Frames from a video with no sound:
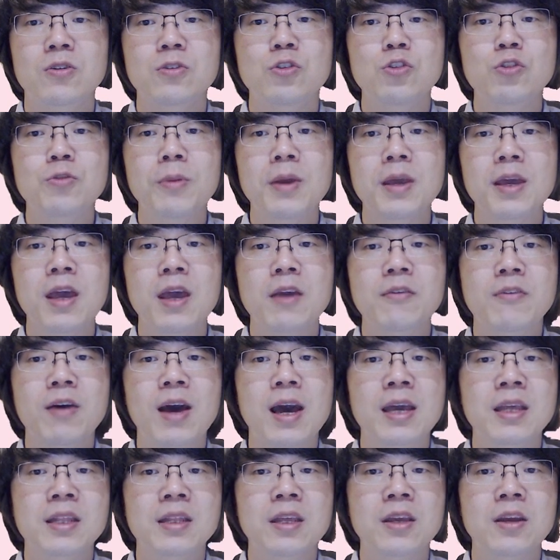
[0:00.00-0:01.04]
You may have an
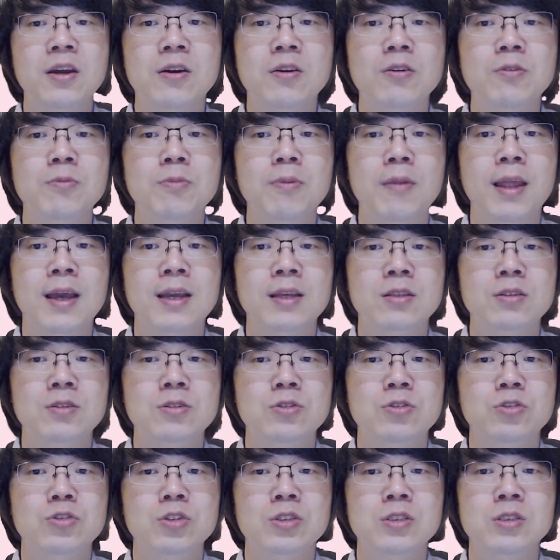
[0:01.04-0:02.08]
idea, black
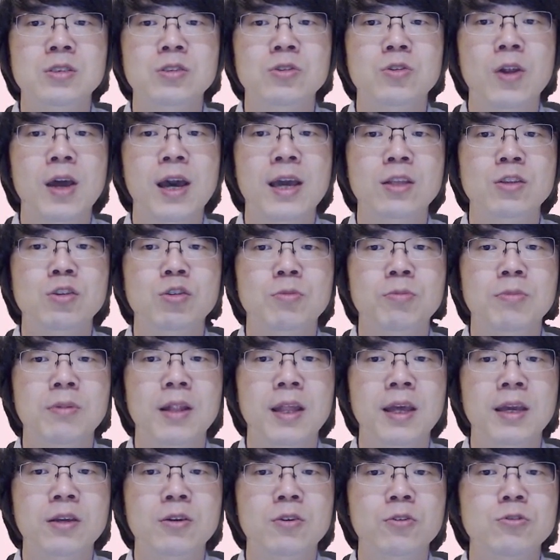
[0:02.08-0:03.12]
just try to
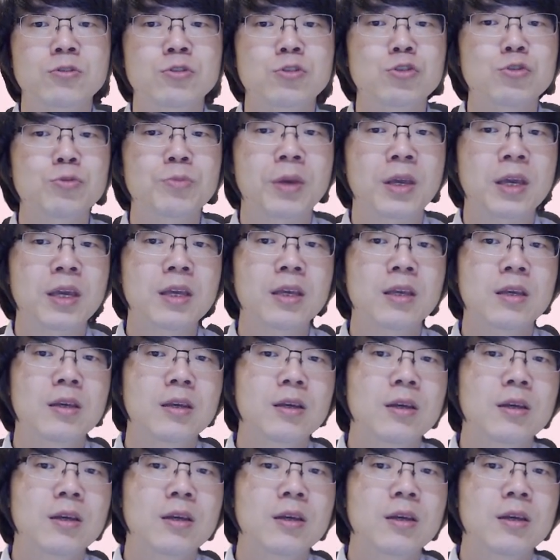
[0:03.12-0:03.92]
play Kusumi.